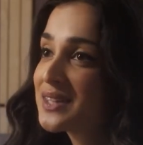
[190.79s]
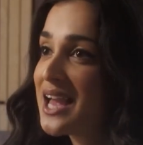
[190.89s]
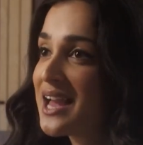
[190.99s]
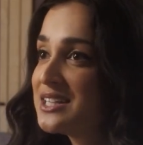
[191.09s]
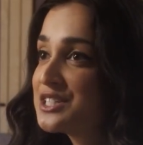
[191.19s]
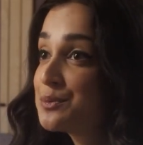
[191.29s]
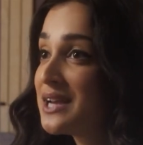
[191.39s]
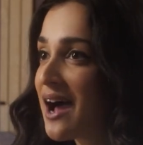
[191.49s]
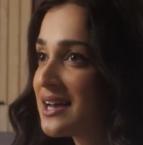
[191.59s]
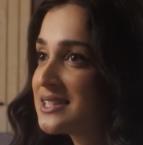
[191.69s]
and we
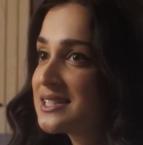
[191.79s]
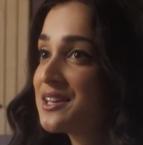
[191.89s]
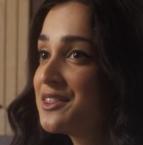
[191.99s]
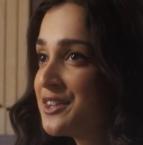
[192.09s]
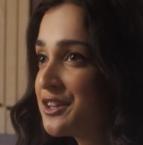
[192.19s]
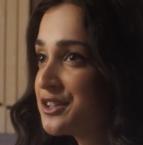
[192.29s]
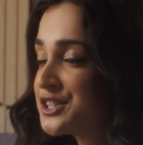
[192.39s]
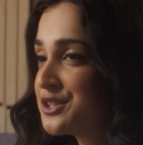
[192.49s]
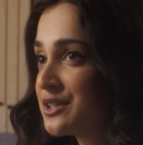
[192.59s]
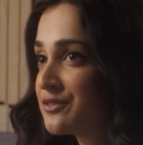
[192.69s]
asked a theater
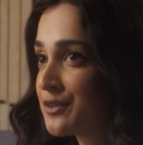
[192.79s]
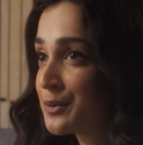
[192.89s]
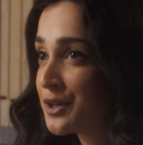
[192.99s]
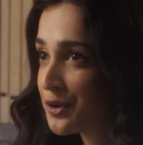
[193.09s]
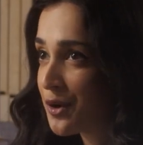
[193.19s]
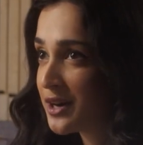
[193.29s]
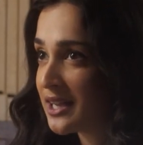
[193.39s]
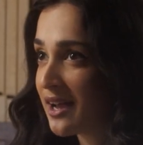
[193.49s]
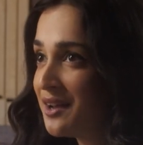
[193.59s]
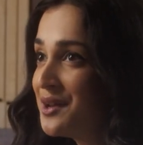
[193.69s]
student from
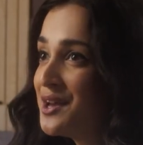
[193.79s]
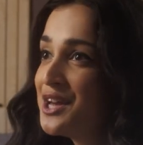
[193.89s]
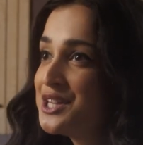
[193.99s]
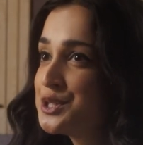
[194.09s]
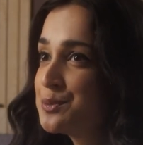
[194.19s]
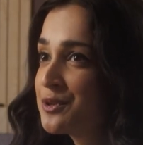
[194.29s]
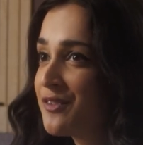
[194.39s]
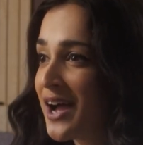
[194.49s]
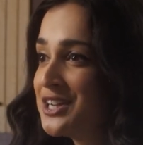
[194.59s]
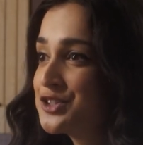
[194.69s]
Concordia to
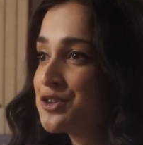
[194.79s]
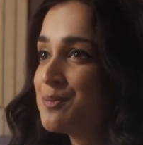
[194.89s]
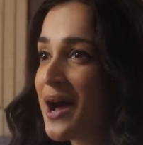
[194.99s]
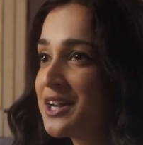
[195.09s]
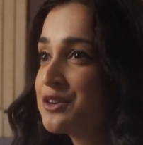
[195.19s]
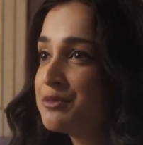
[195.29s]
provide dramatic